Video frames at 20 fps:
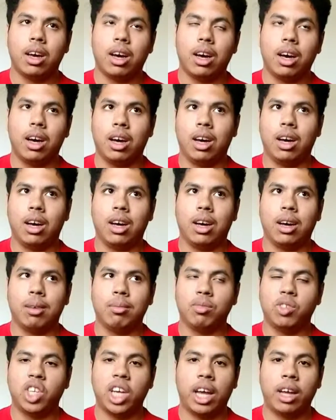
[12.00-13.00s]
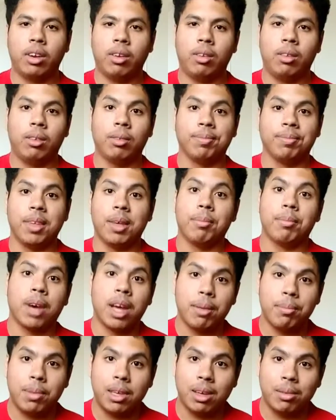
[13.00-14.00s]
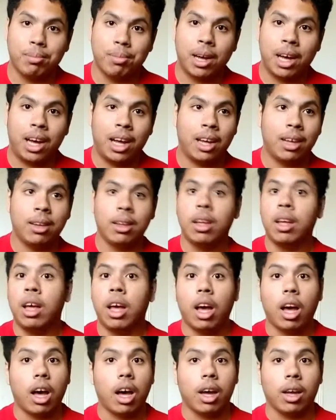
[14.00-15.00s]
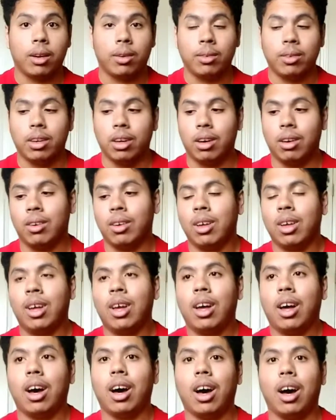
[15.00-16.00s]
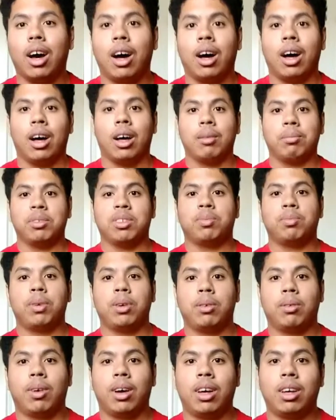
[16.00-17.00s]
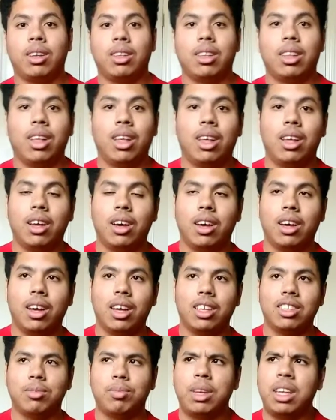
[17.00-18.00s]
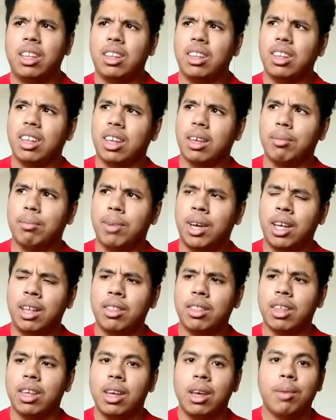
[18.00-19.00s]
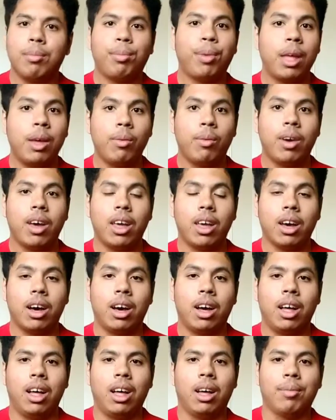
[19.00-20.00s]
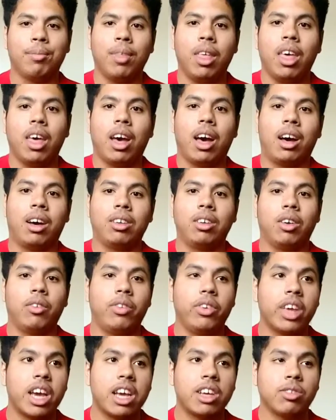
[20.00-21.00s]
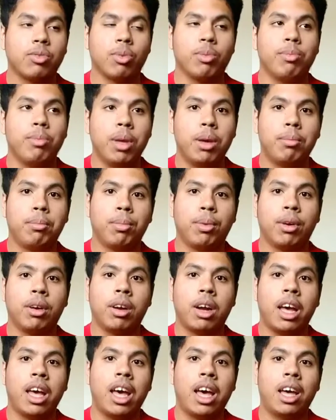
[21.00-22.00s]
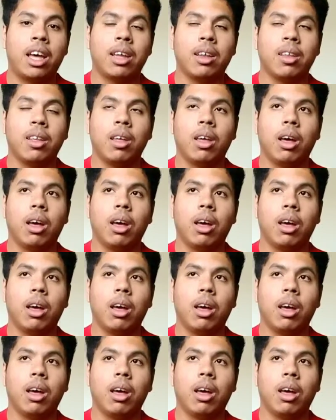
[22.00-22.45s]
um, channel. It might be a bot. I don't know. Um, it's been a while. It's been like a month. But anyway, um, I don't know if you guys remember, I had